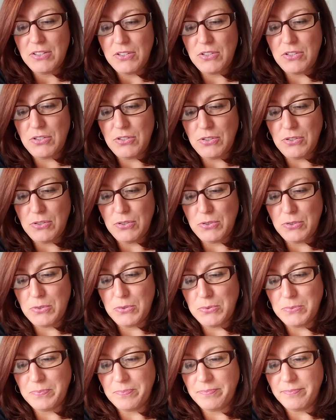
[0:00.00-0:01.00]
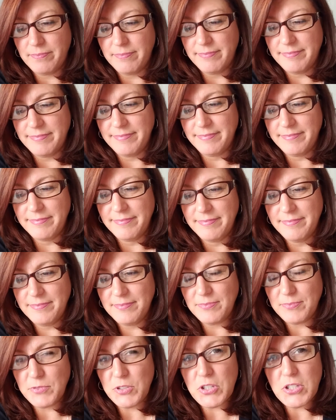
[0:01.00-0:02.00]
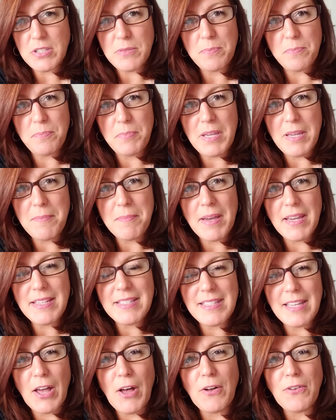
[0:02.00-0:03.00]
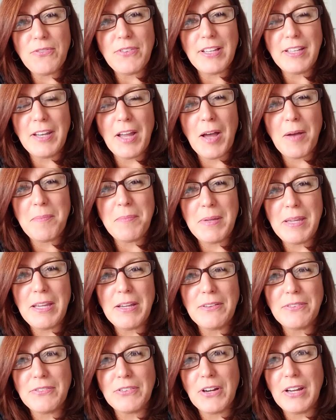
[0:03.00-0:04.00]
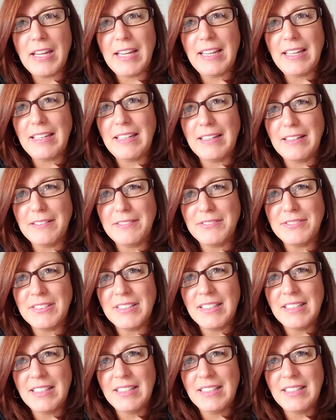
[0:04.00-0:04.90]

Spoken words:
to just be myself and not be afraid of,